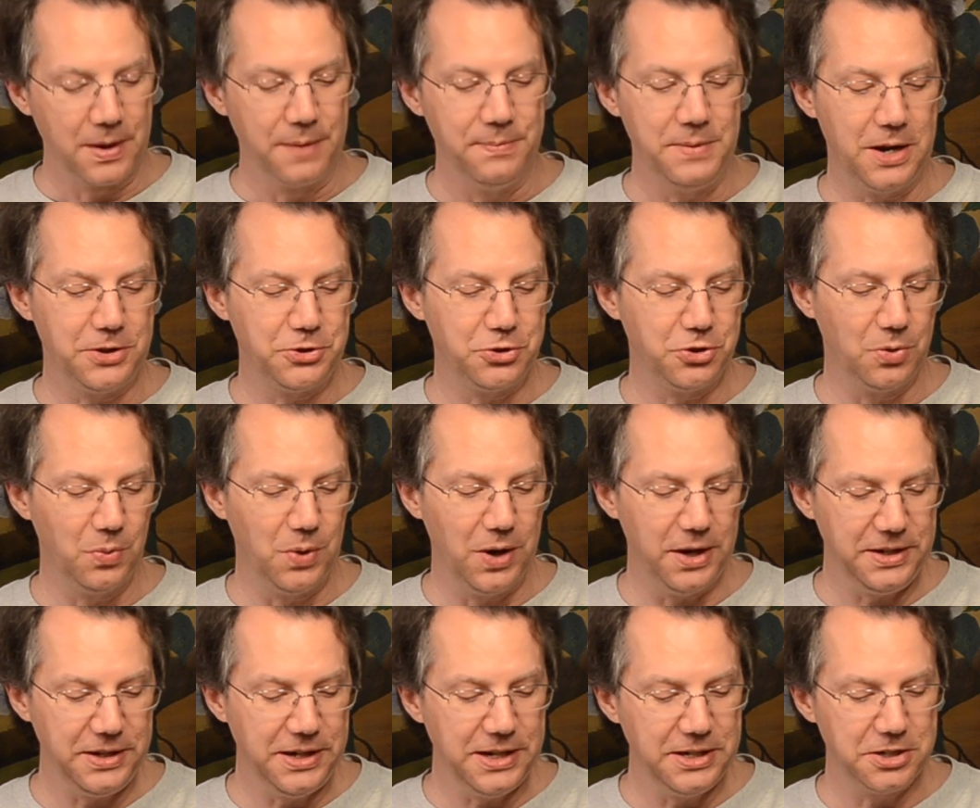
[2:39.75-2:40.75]
Not sure
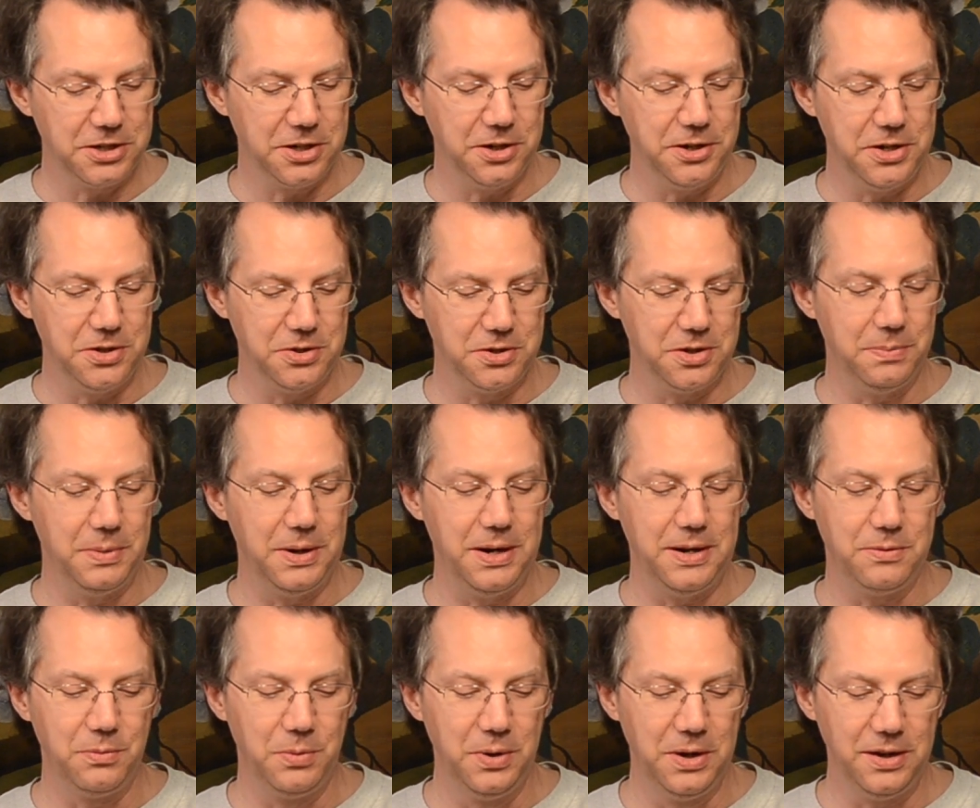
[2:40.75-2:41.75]
what yeast they're using, but
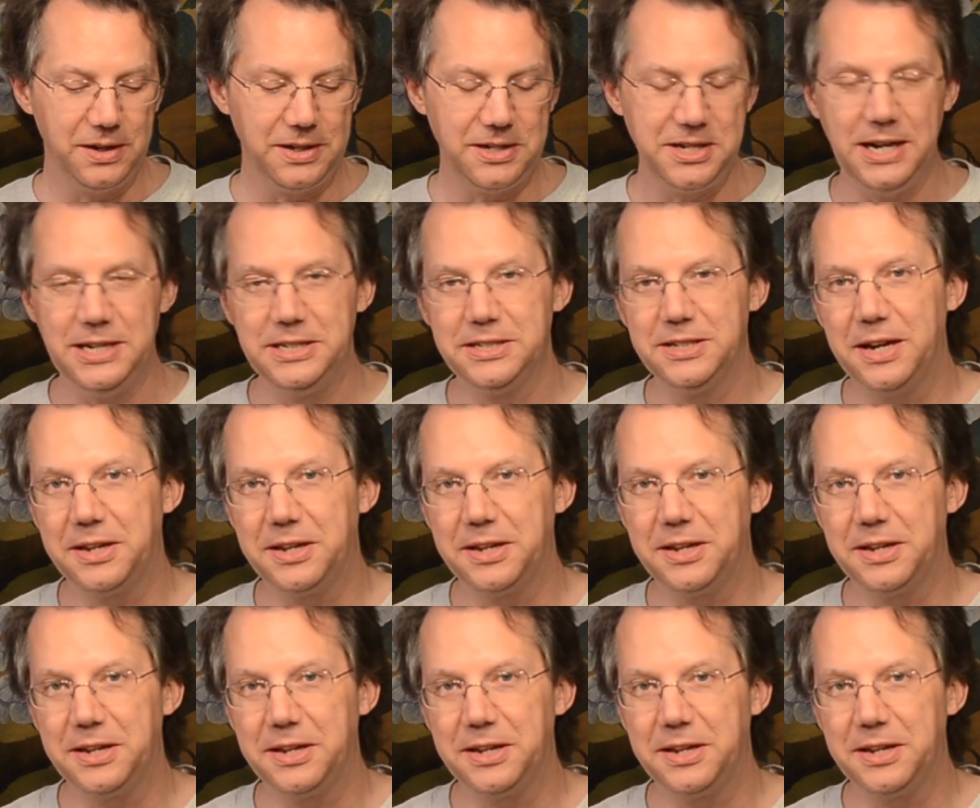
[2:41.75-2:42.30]
it really tastes